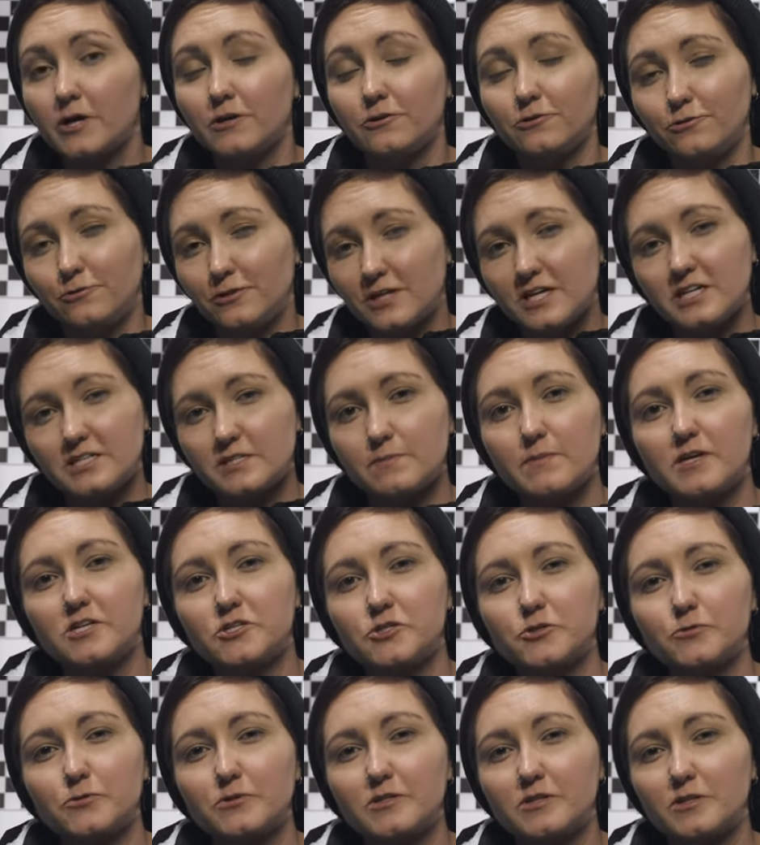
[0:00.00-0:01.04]
You need to make
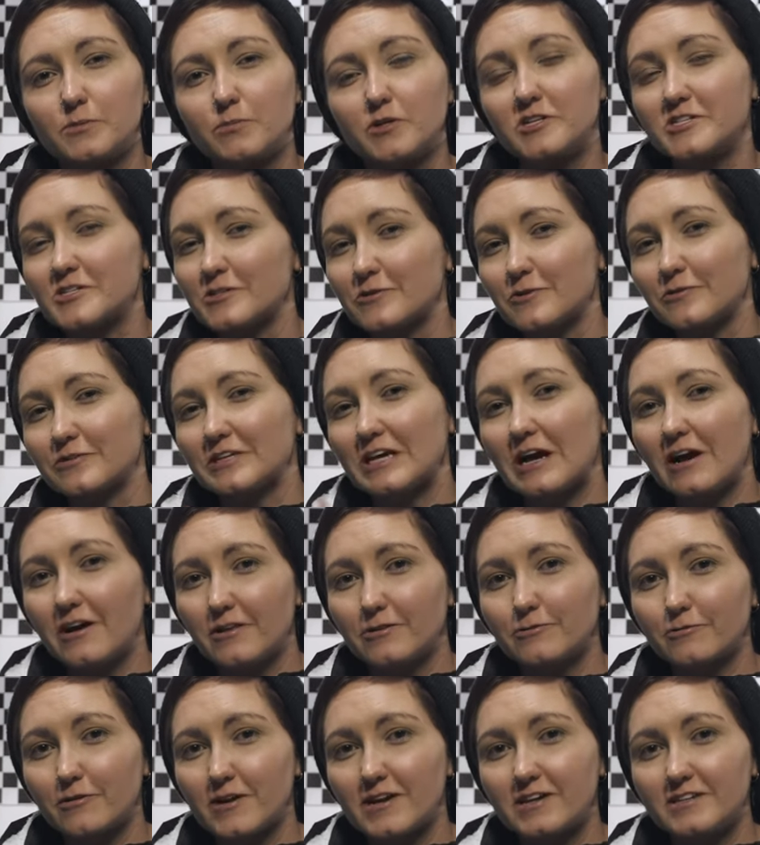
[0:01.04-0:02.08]
sure that the person on the
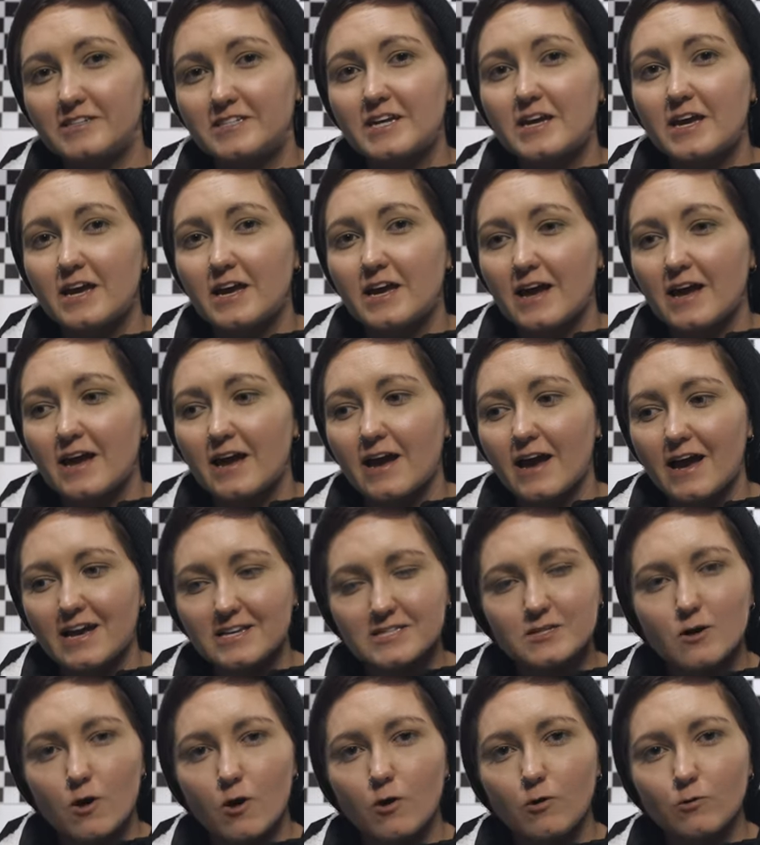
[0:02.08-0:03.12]
other end has
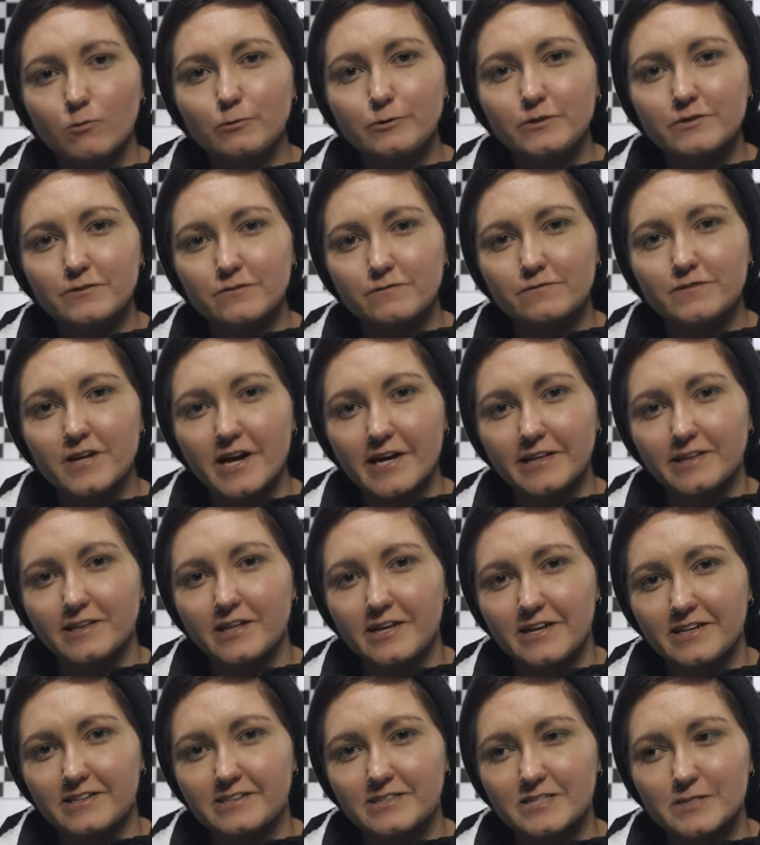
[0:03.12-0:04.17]
a hold of that
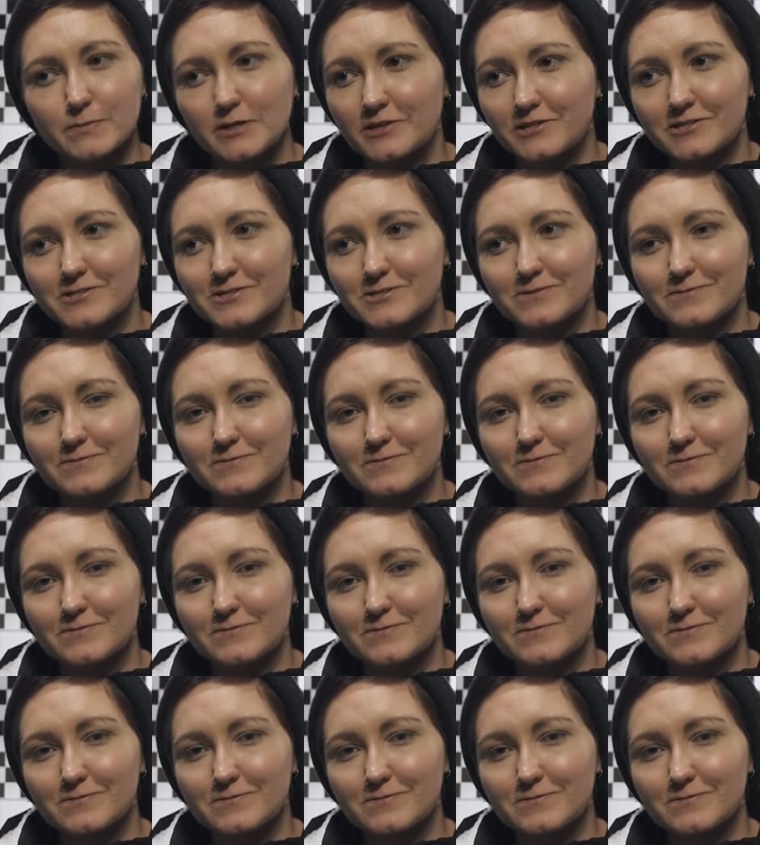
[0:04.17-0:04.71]
lens because